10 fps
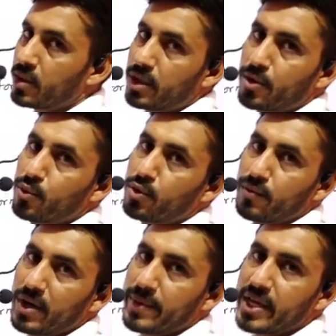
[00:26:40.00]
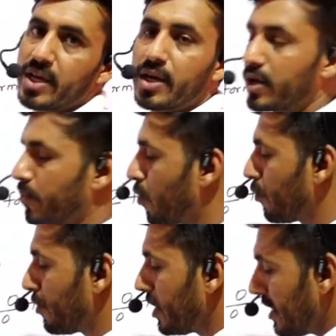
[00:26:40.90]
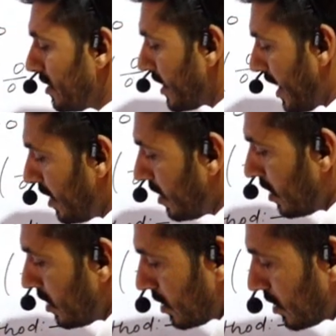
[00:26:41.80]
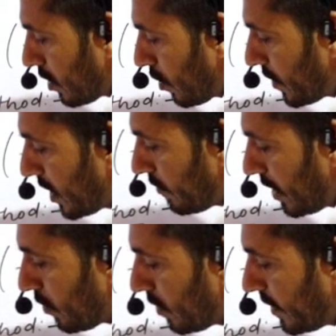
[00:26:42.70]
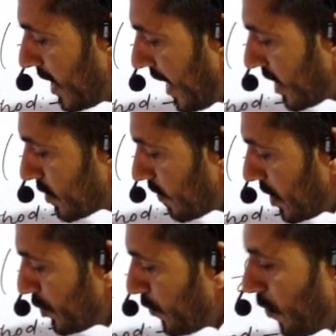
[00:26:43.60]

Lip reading: the root will be removed, then the obtained value will be x plus